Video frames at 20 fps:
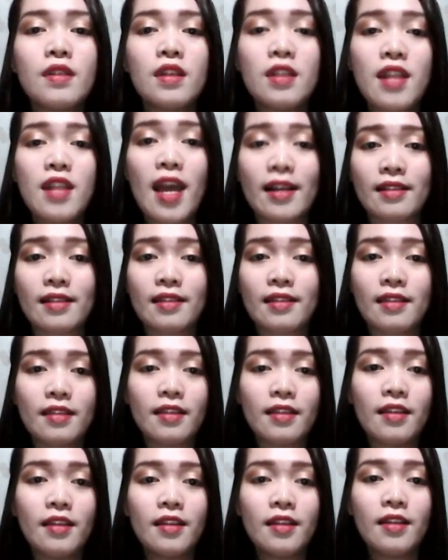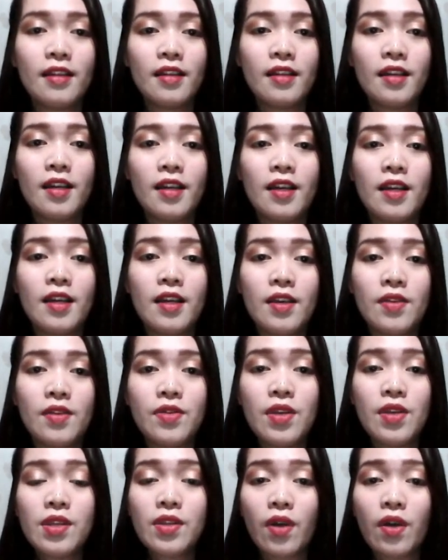Next,
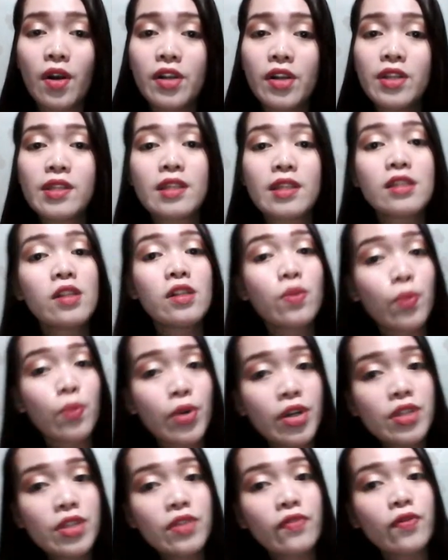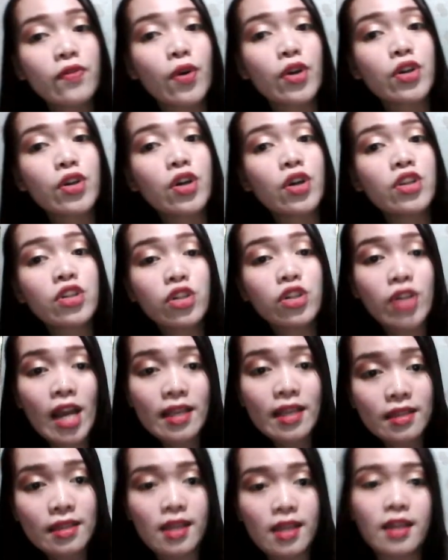these are the signal words for
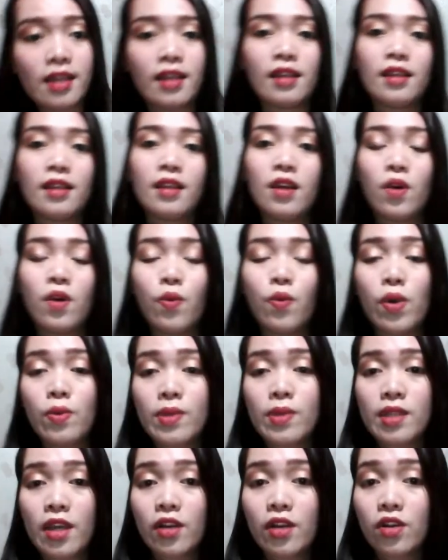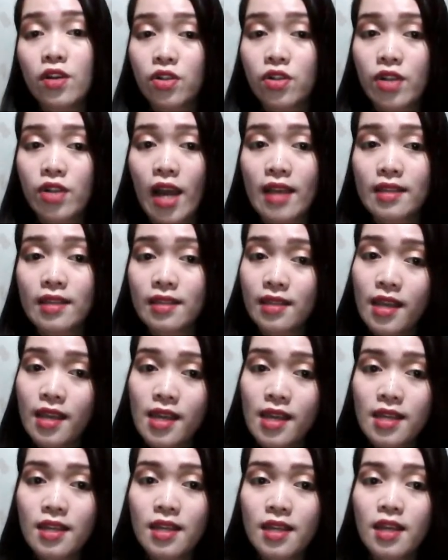contrasting. When we say
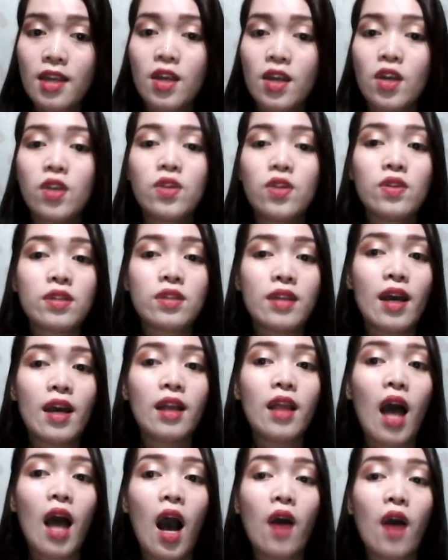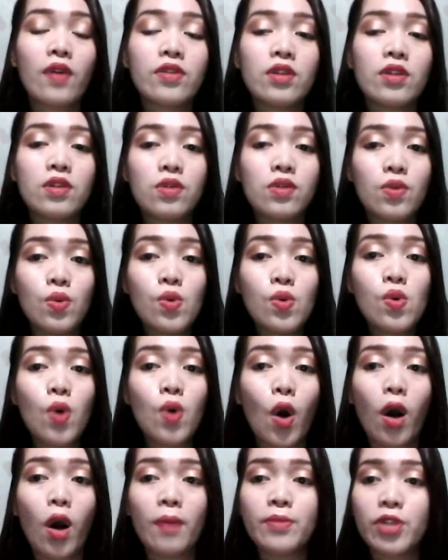contrasting, you tell how the 2
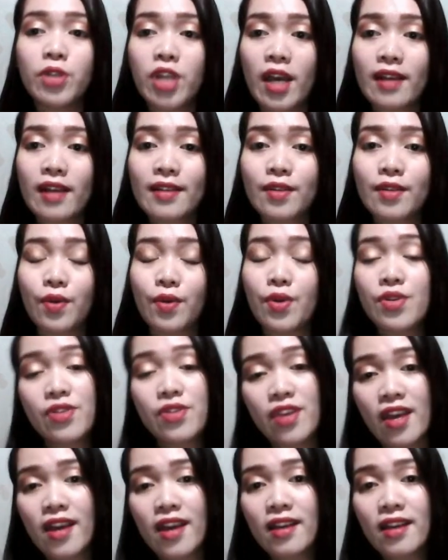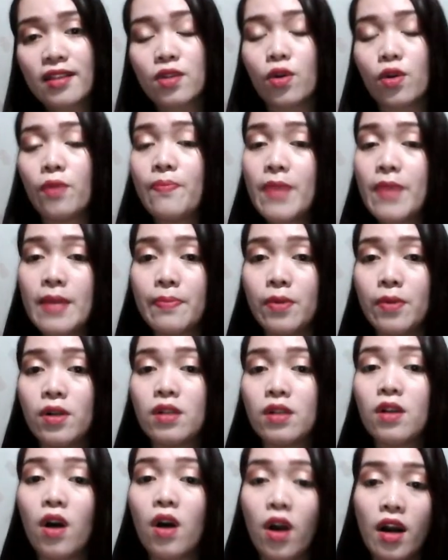objects or things or
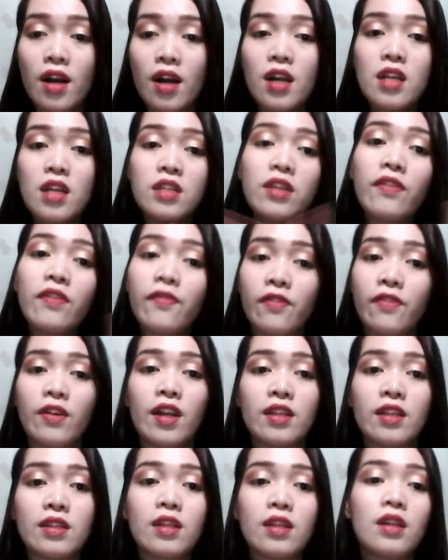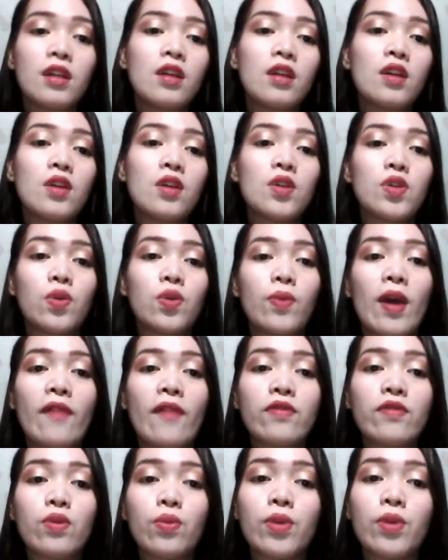people are different. So we
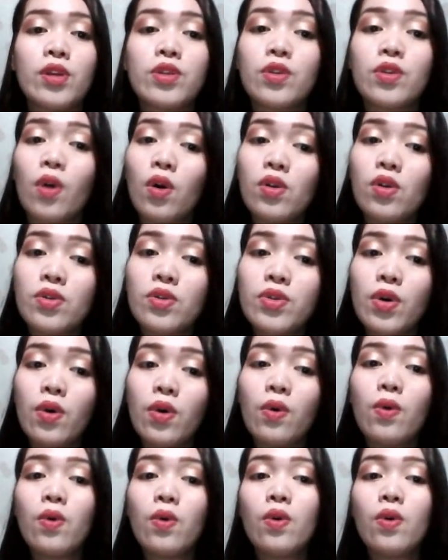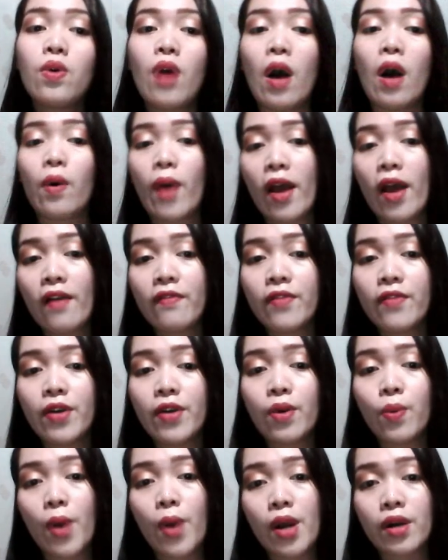have the words although,
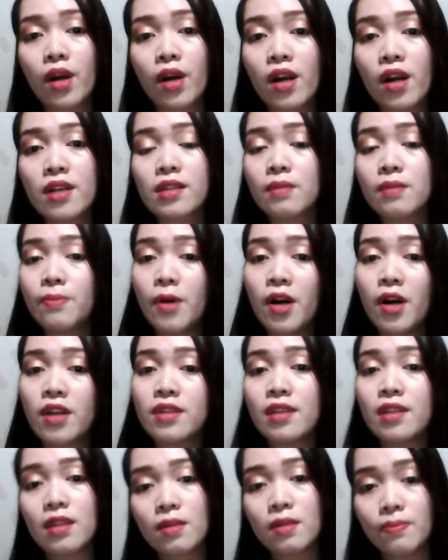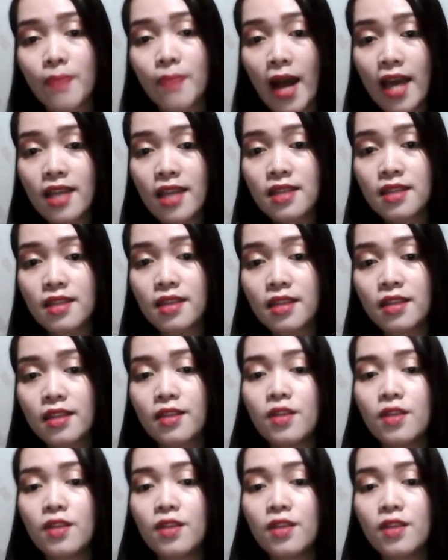however, whereas, but, despite,